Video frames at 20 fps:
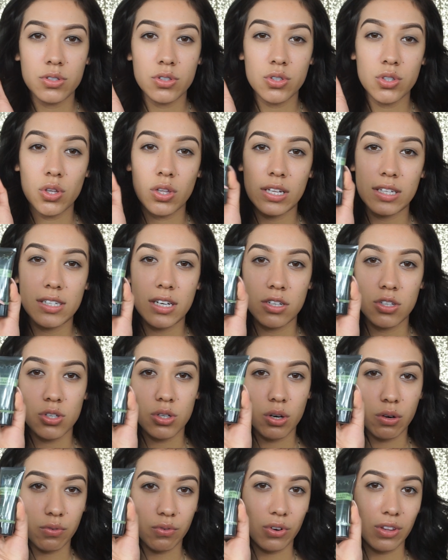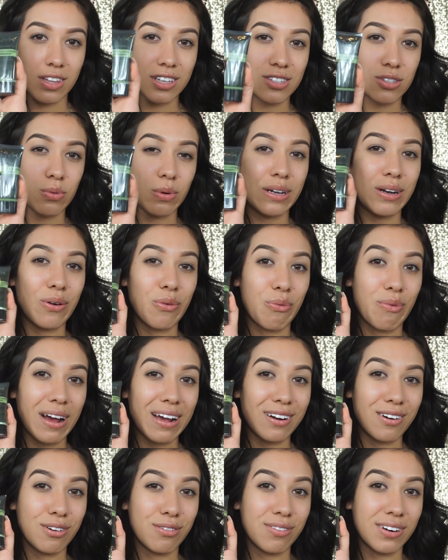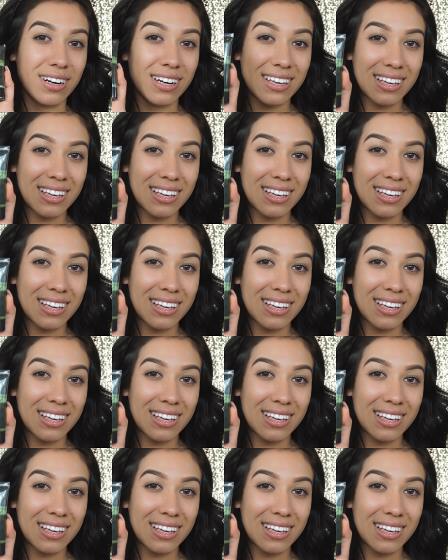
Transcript: so they tend to go for this one right over